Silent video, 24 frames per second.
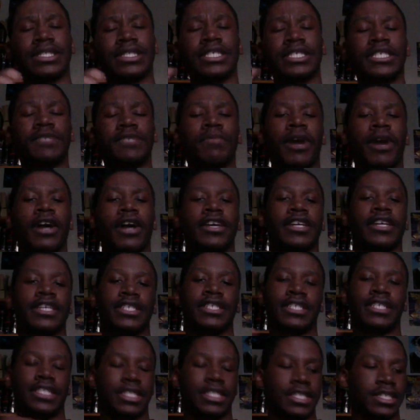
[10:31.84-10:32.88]
this manga
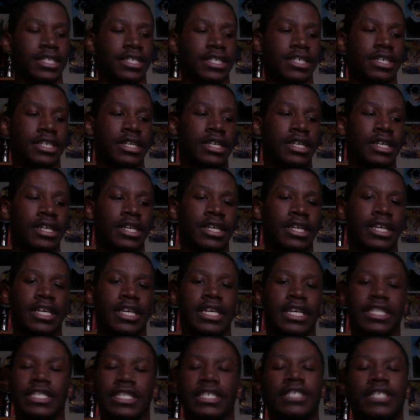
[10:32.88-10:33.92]
is just
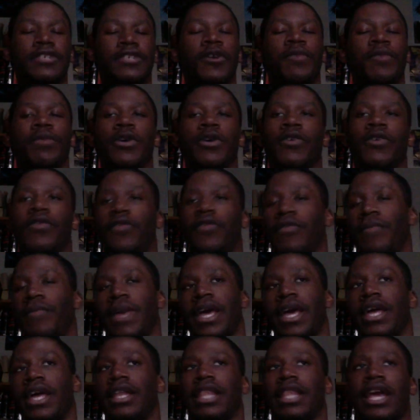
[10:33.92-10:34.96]
it's just so beautiful,
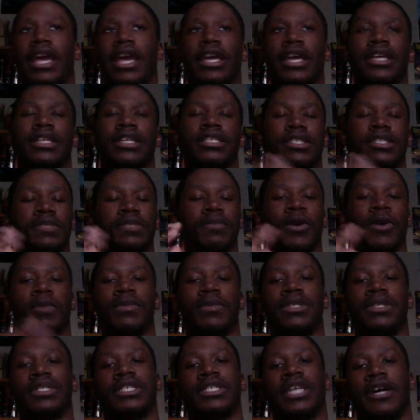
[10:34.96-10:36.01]
man. Like there's
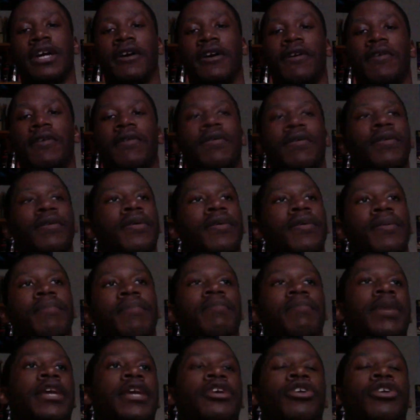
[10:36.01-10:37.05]
moments that'll
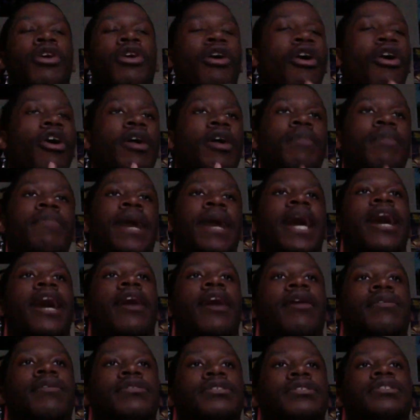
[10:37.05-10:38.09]
make your heart
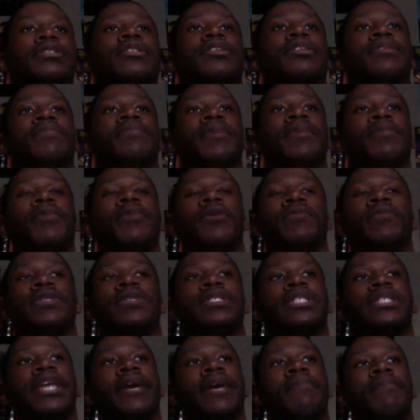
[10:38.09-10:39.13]
pound. It's gonna be
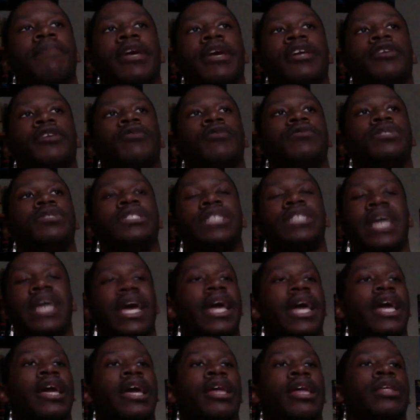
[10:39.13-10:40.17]
moments that make you
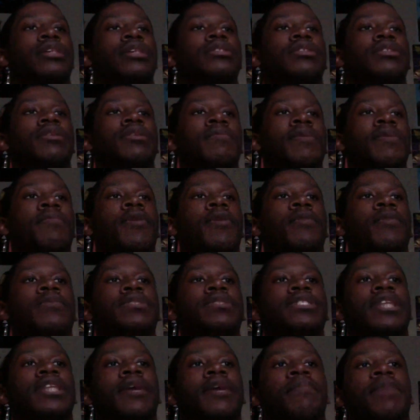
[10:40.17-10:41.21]
sad. It's gonna be
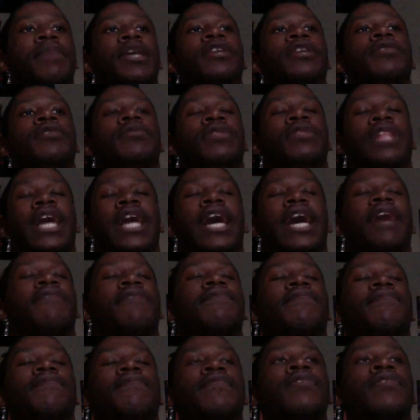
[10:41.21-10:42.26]
moments that make you
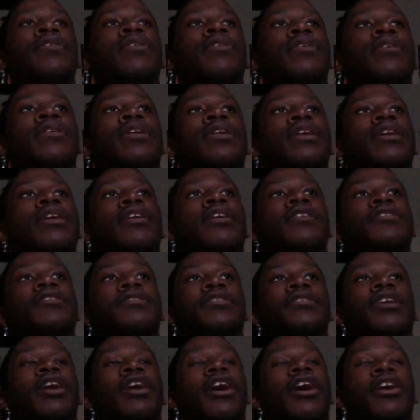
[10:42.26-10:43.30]
laugh
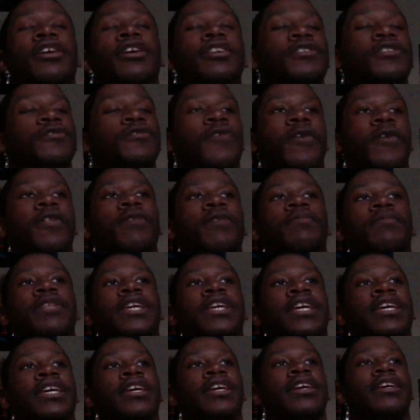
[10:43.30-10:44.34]

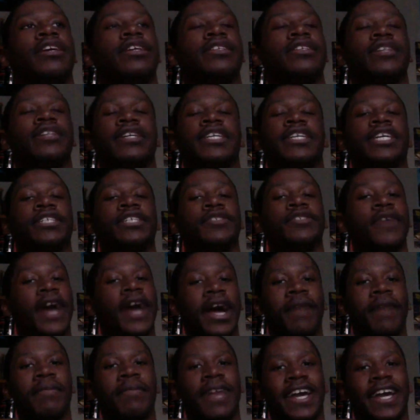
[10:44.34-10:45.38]
uncontrollably, get you
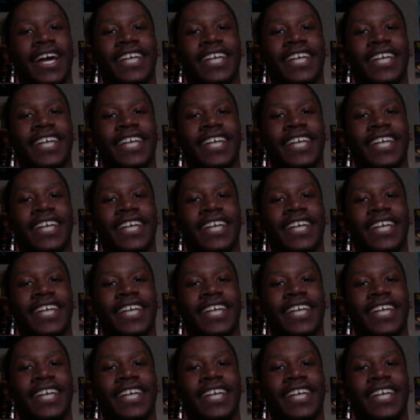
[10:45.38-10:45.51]
hyped like